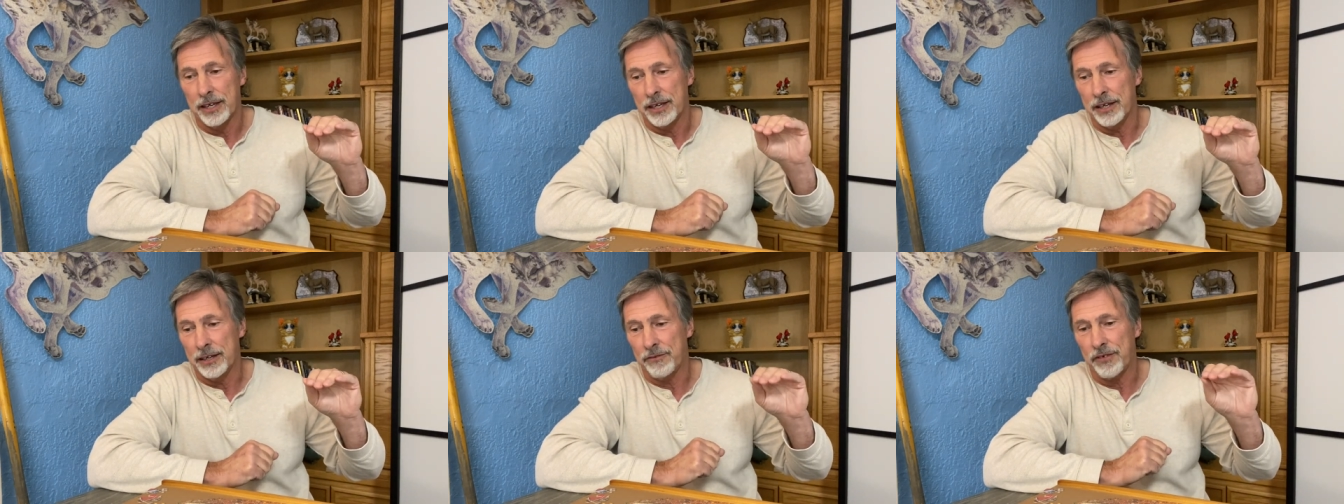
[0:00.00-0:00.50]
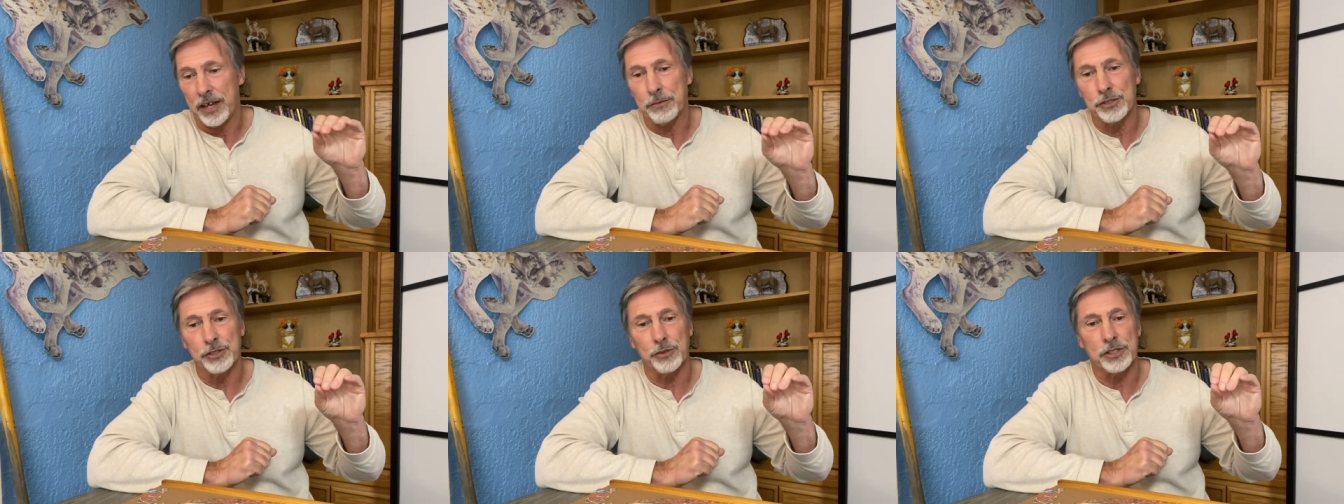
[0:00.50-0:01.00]
Uh, fiber
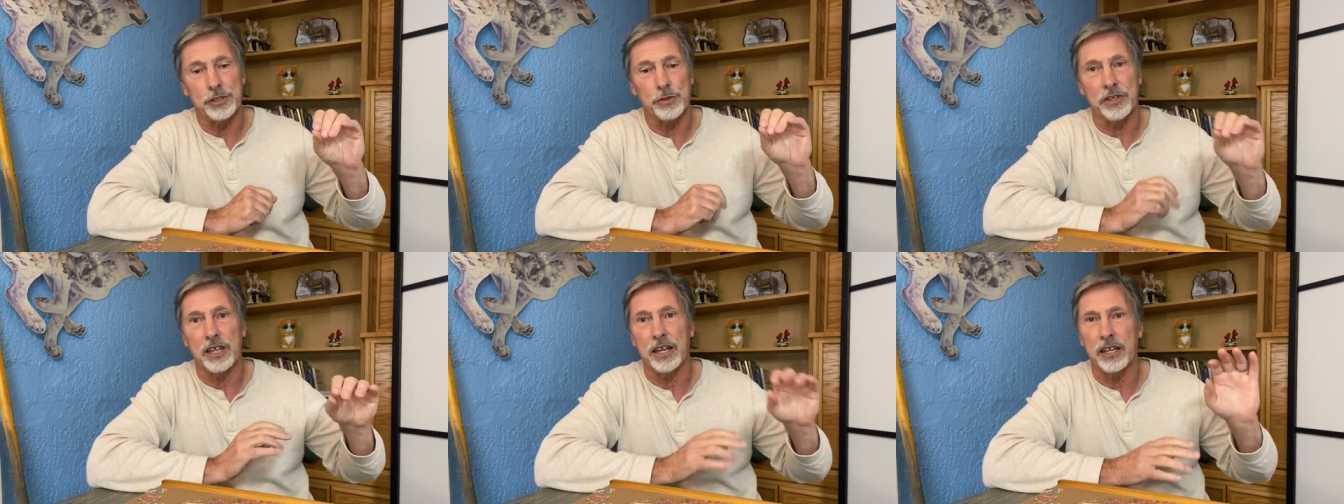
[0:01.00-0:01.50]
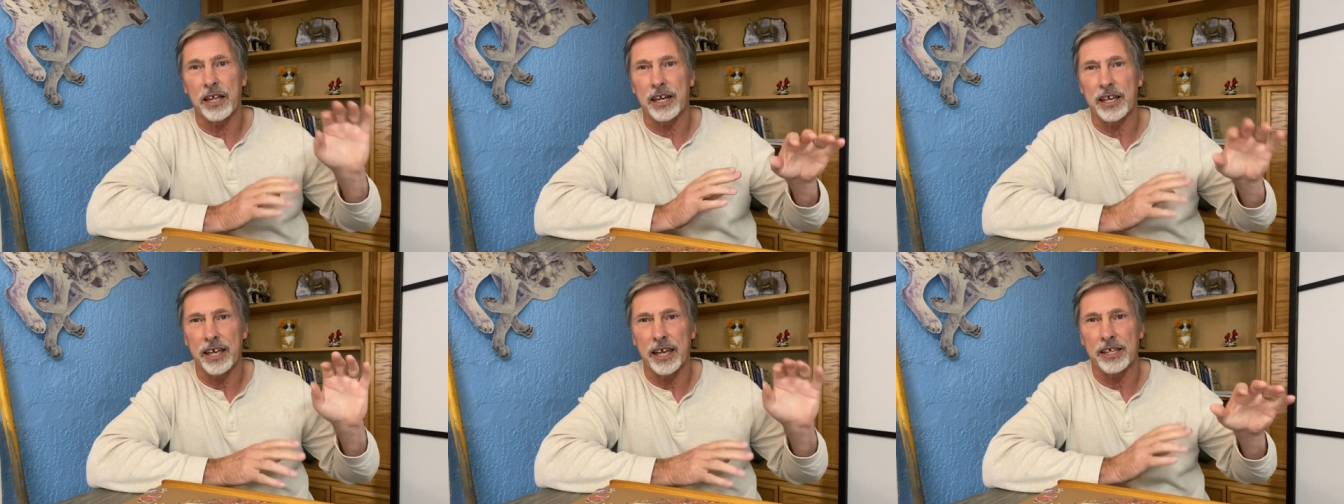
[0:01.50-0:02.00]
source with a lot, a lot
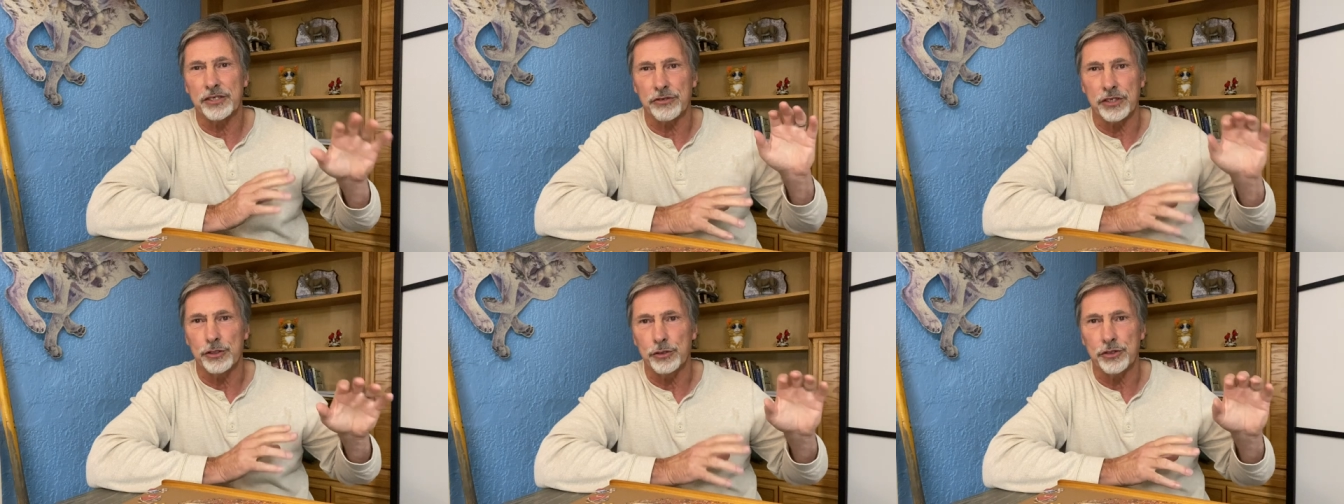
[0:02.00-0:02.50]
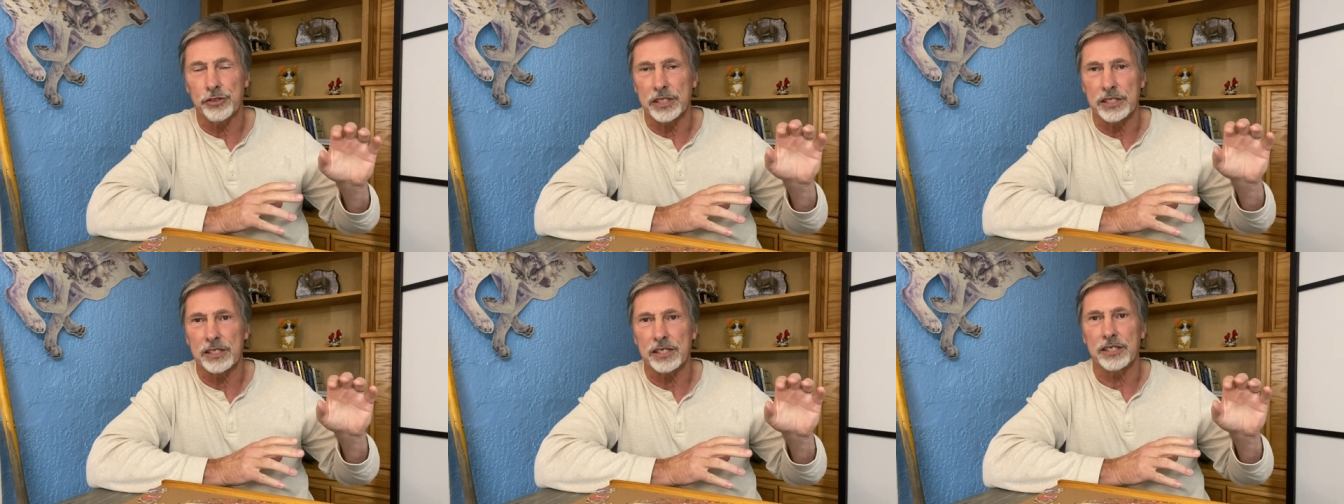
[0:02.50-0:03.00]
of extra
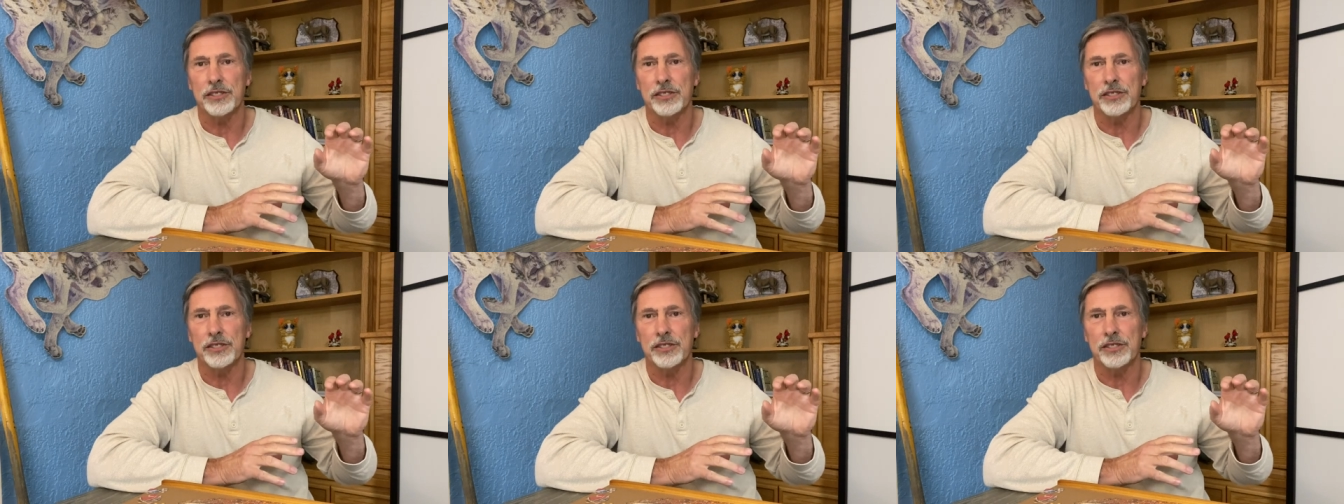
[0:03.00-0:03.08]
nutrients in it.